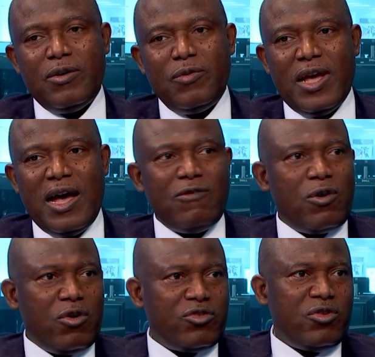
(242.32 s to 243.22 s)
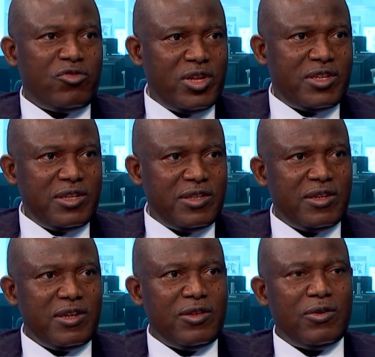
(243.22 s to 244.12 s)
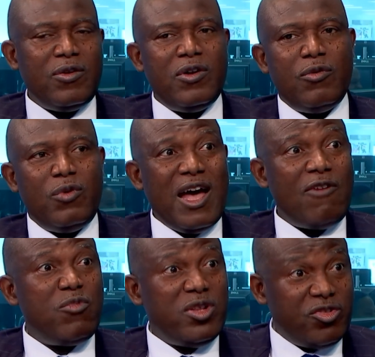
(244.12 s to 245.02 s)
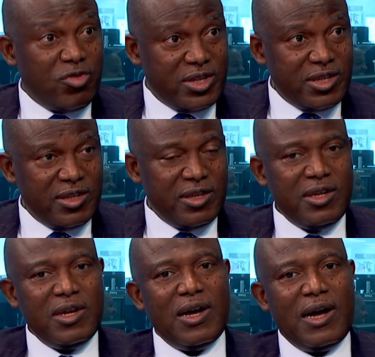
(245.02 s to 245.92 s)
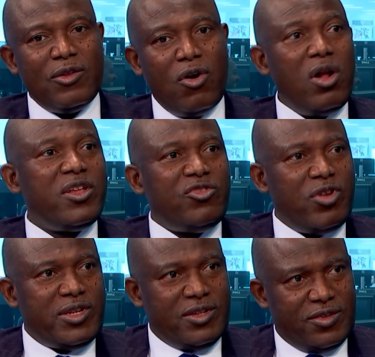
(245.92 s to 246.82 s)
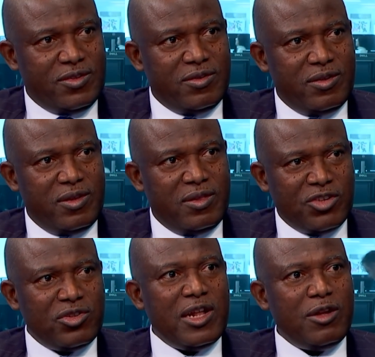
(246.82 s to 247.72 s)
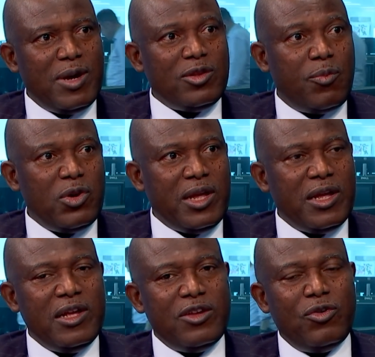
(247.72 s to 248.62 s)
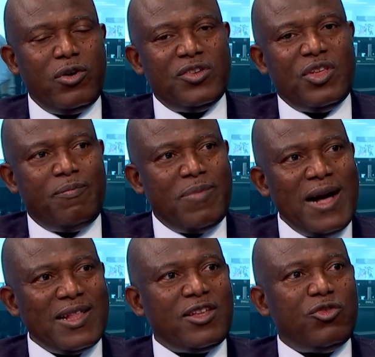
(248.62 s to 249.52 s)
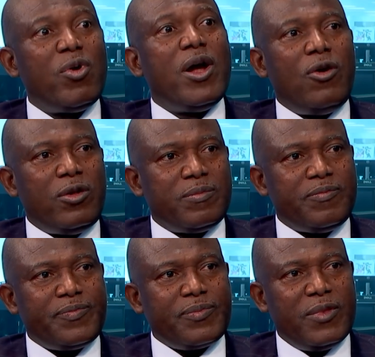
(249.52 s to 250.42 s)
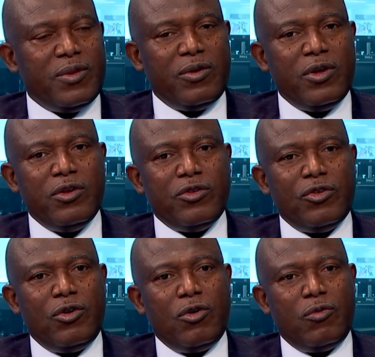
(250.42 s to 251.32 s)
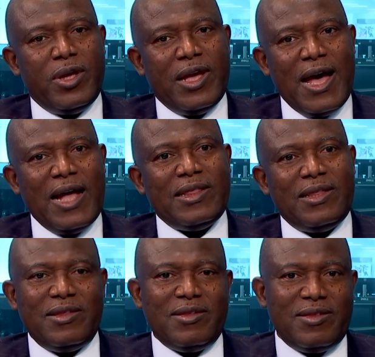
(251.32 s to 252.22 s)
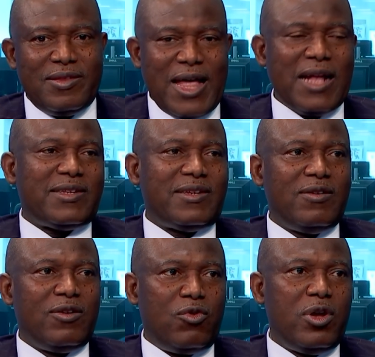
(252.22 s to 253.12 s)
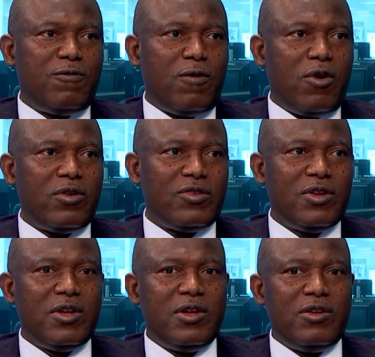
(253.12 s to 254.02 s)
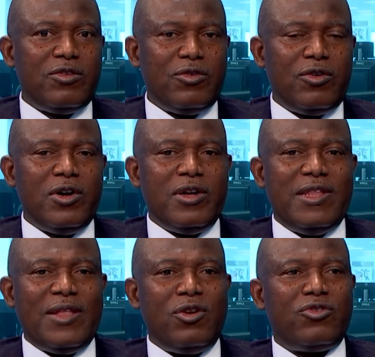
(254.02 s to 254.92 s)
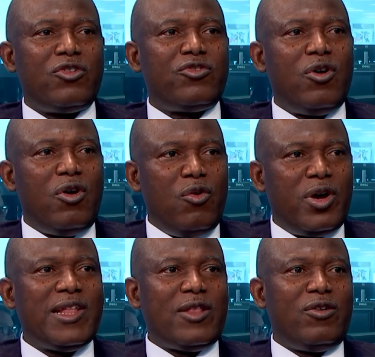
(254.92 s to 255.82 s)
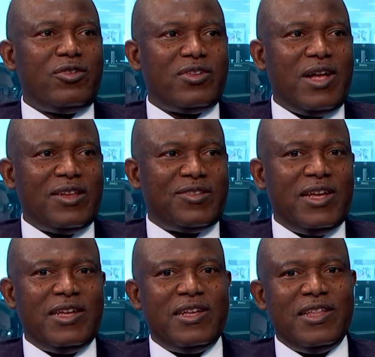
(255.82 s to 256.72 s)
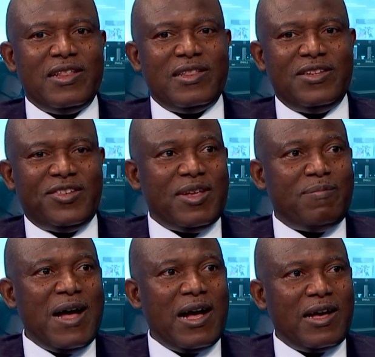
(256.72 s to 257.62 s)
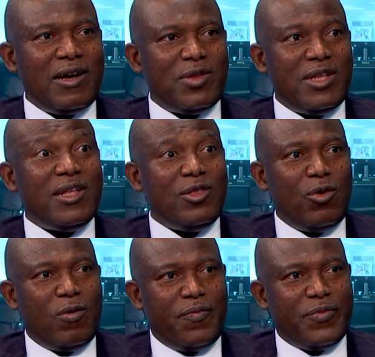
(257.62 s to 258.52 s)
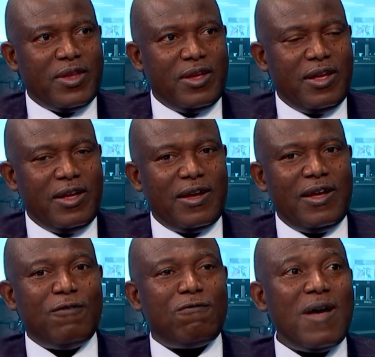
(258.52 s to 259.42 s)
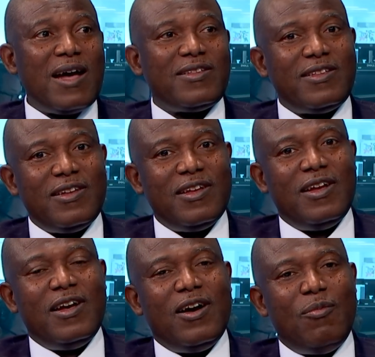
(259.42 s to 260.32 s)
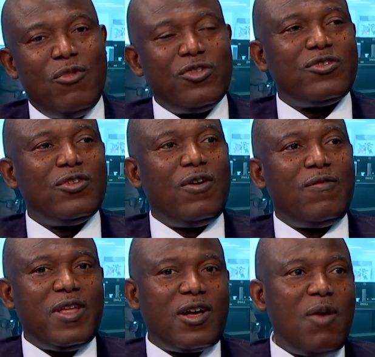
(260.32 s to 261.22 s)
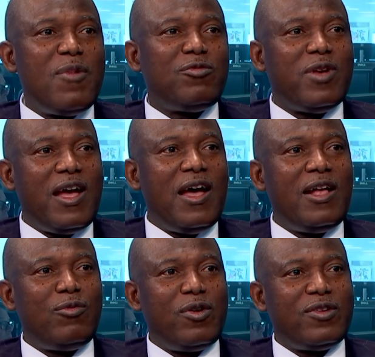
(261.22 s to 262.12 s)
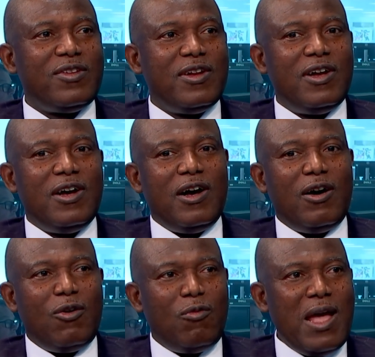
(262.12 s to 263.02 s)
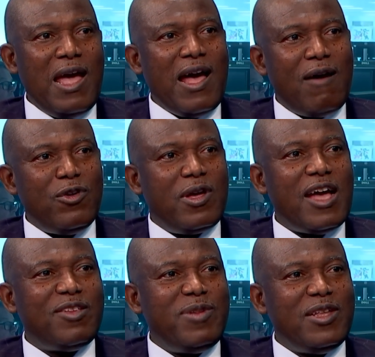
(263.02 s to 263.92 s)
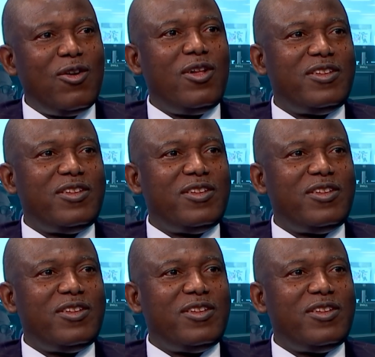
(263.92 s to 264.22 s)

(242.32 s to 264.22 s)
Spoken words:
We have Augusto's rating. We have Moody's rating, and all these ratings nationally were AA. So it's a bank that is well run. So we had that going for us. So they're not just looking at us as saying, this is a bank we didn't know. In fact, most of the comments we heard was, where have you guys been all